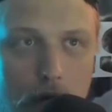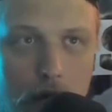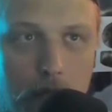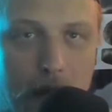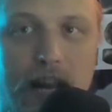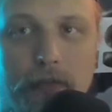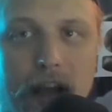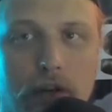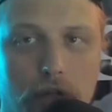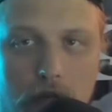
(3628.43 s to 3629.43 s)

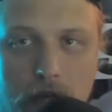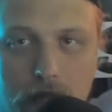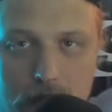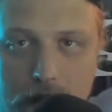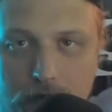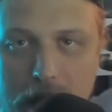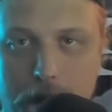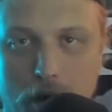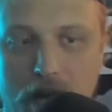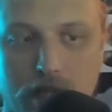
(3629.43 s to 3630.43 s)
manufacturing the consent for
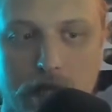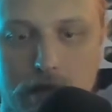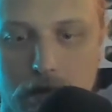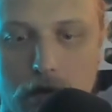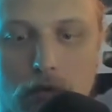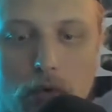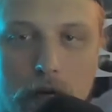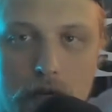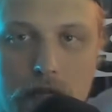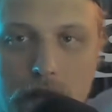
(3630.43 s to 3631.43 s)
that process through, we're
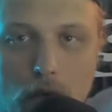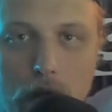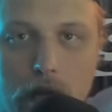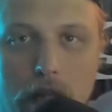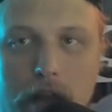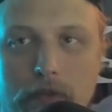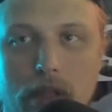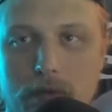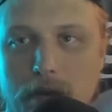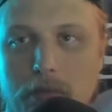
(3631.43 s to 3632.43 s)
going to save the wildlife, and
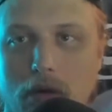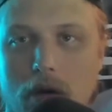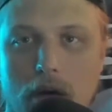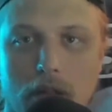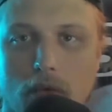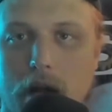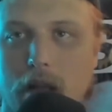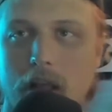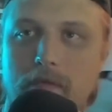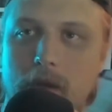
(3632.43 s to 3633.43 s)
these people are hurting the
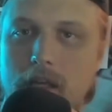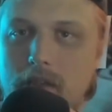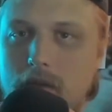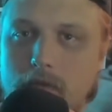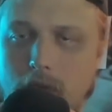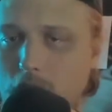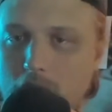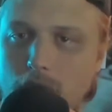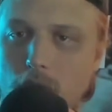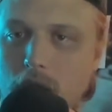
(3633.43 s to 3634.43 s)
wildlife because of the
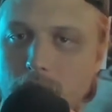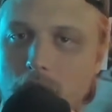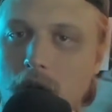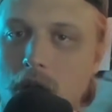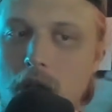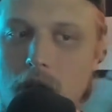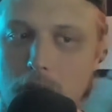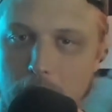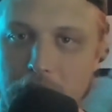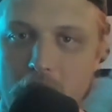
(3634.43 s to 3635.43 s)
whatever.
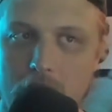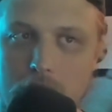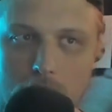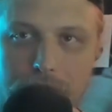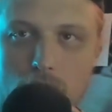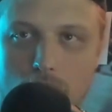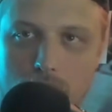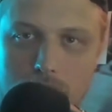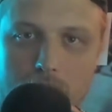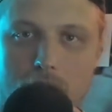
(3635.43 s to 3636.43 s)
But then a few
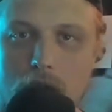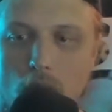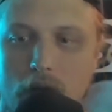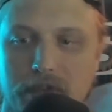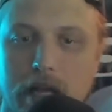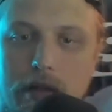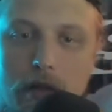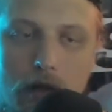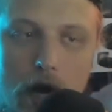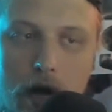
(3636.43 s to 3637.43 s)
years later, once
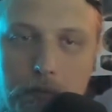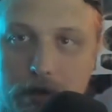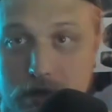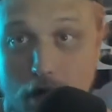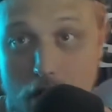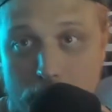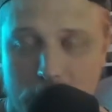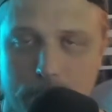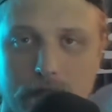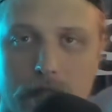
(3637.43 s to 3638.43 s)
that preserve
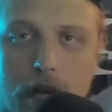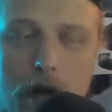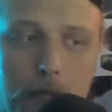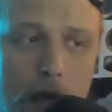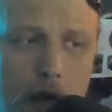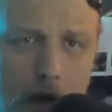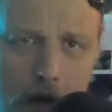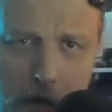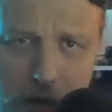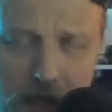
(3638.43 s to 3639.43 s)
has been set up,
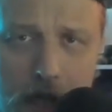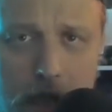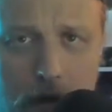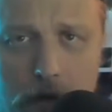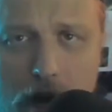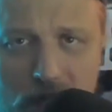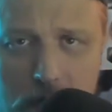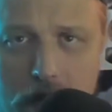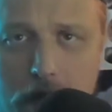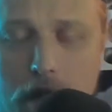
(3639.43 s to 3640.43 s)
you'll see the
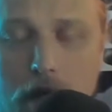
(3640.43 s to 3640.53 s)
government,